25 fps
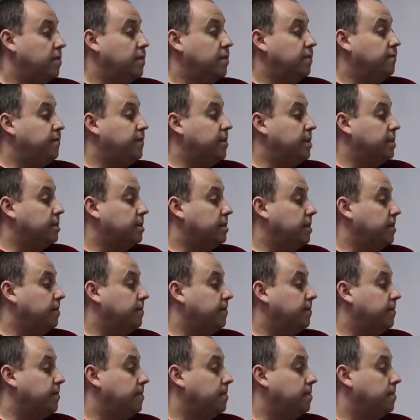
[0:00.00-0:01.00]
the
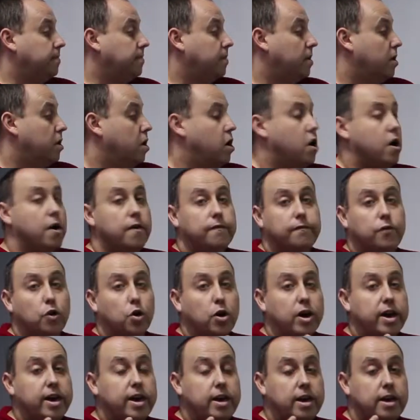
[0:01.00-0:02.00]
infinitive.
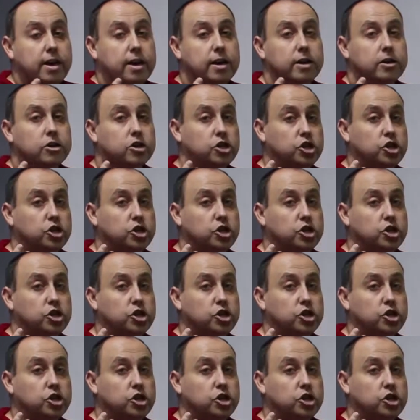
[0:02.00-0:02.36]
For he,